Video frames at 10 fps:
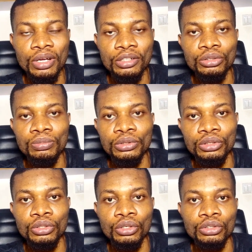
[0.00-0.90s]
a little bit
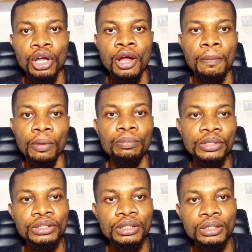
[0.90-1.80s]
serious,
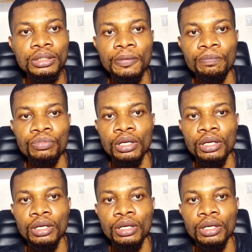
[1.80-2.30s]
publishing